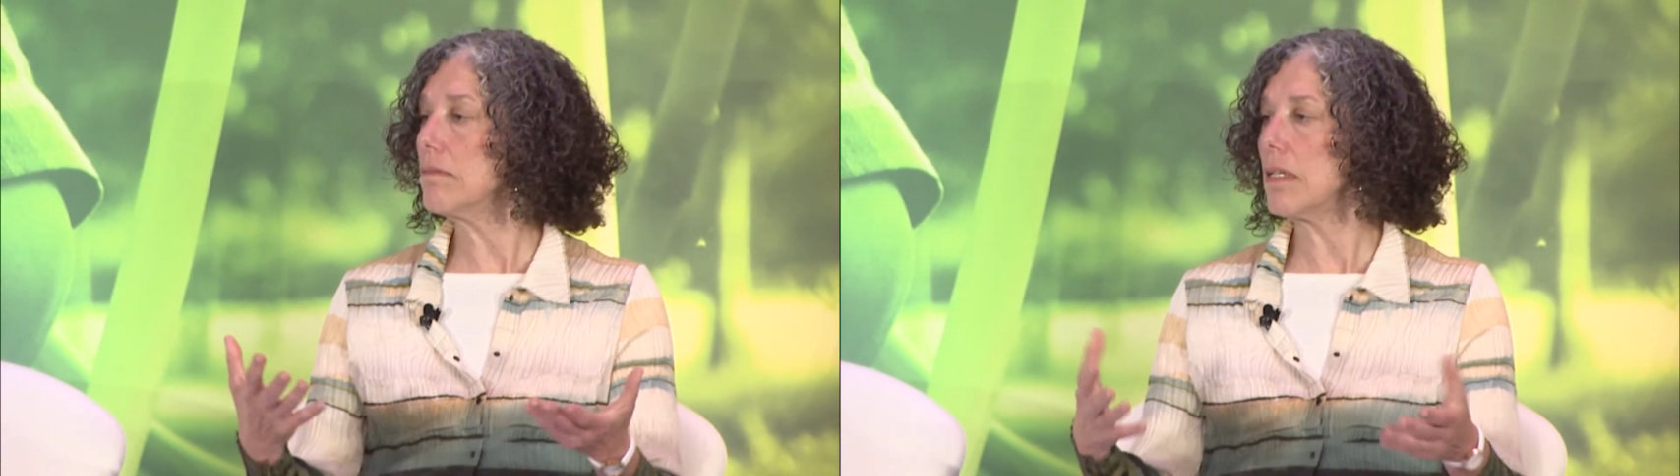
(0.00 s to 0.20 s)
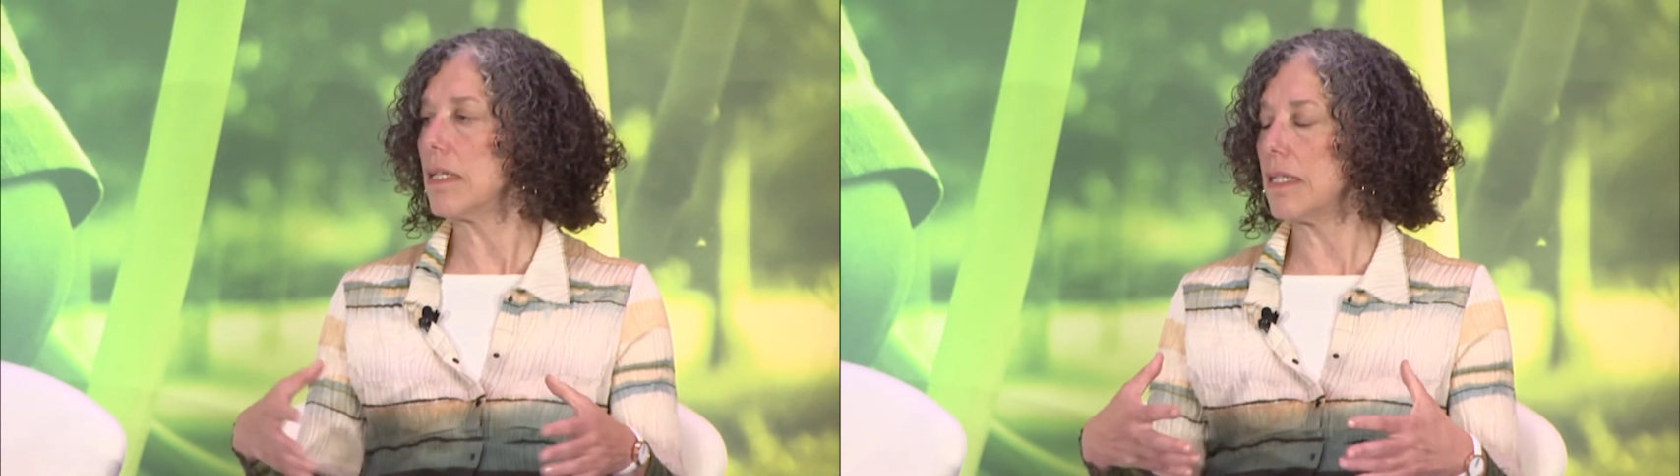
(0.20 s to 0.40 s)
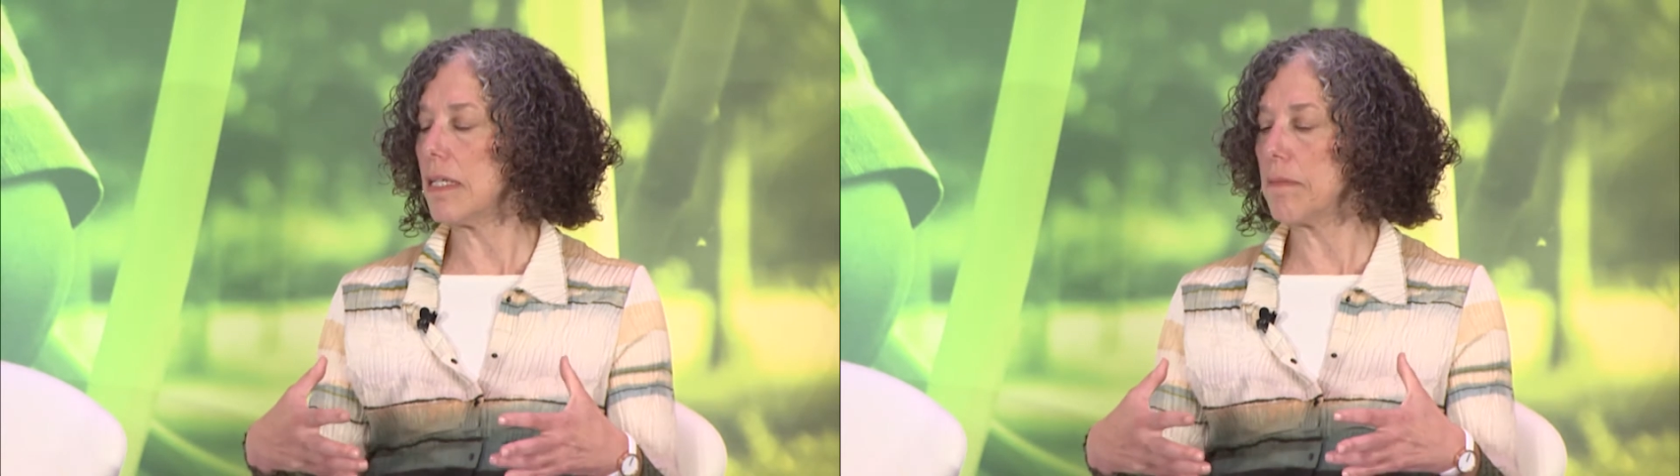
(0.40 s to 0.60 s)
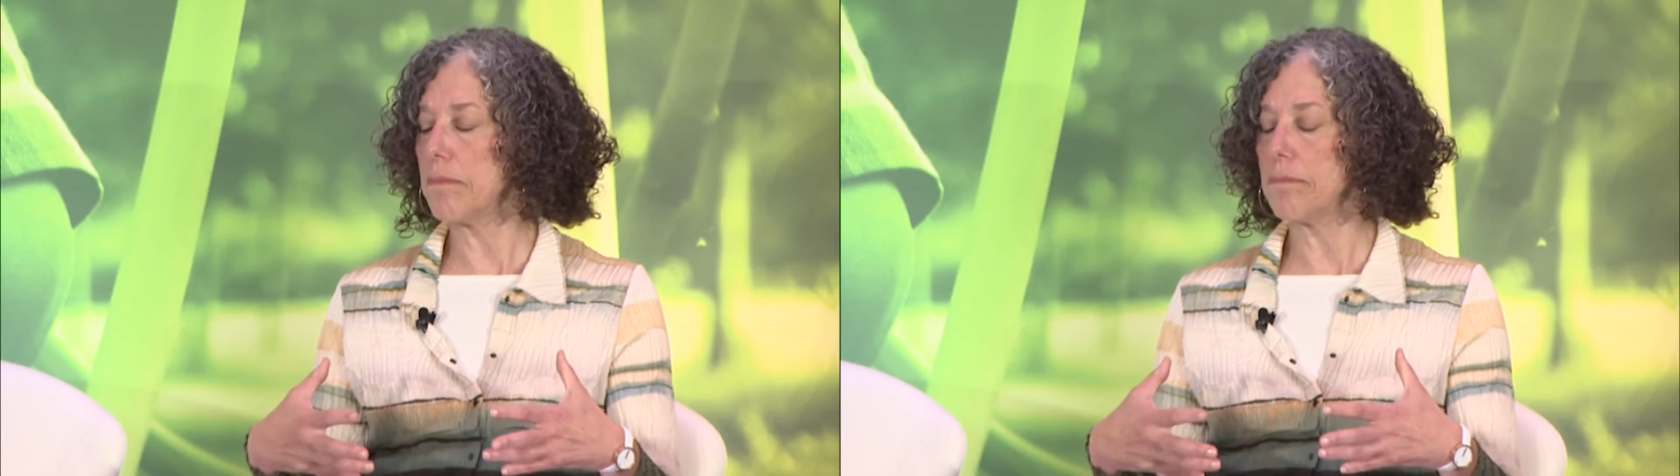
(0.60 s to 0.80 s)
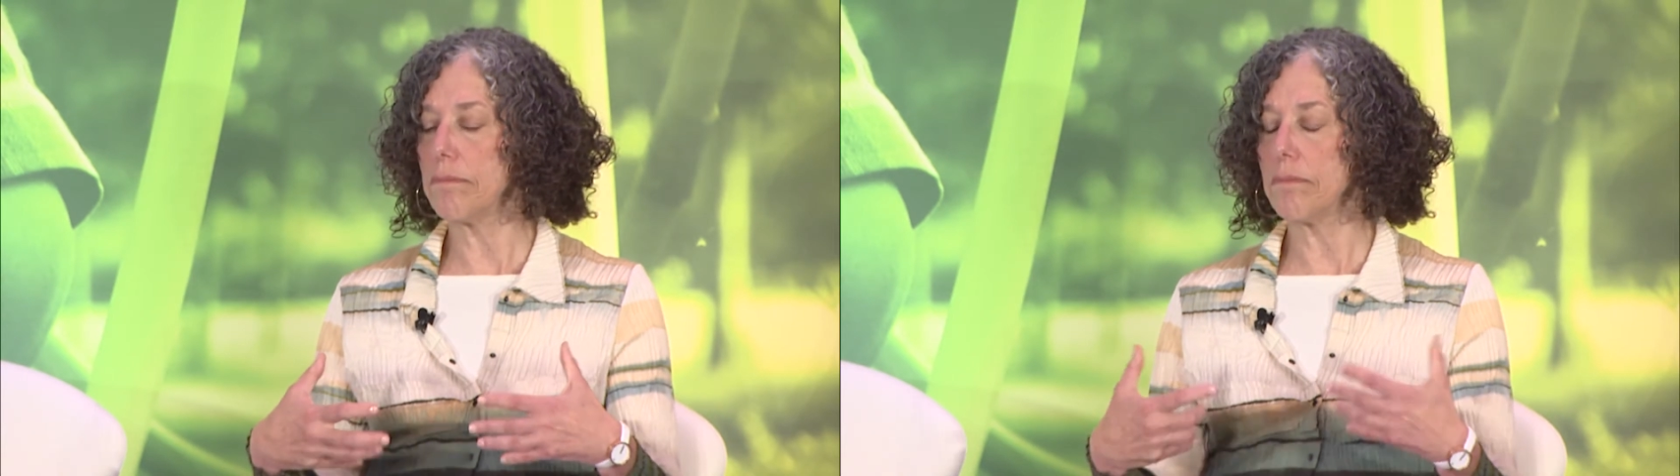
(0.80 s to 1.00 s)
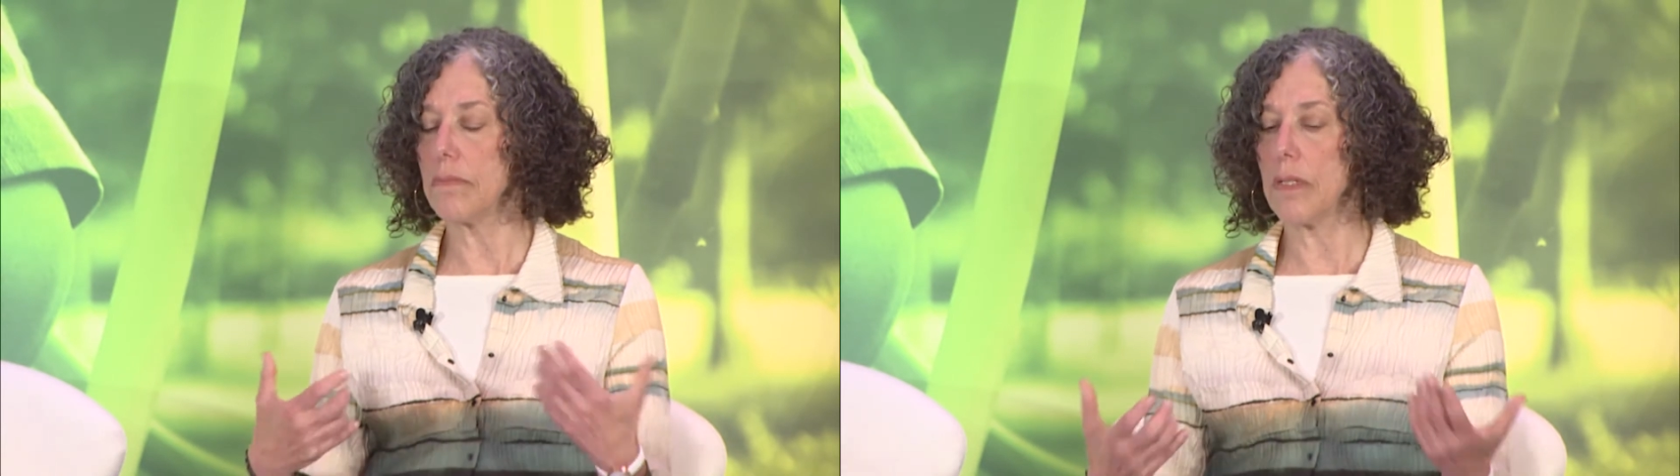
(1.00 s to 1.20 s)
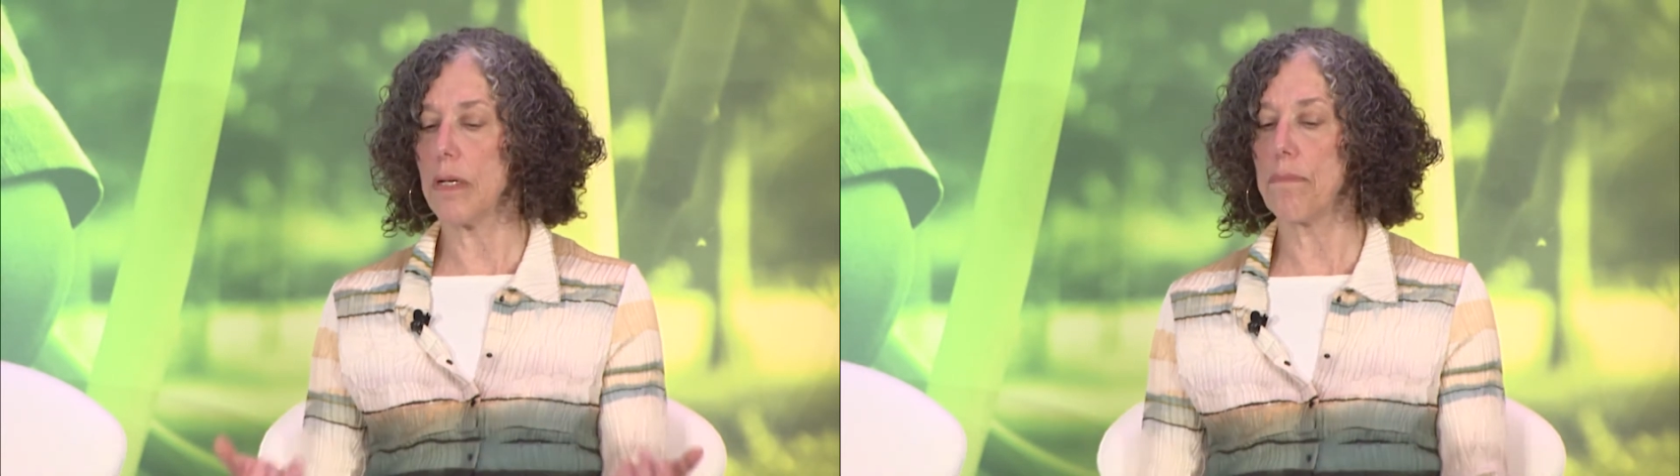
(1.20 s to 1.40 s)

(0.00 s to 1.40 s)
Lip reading: a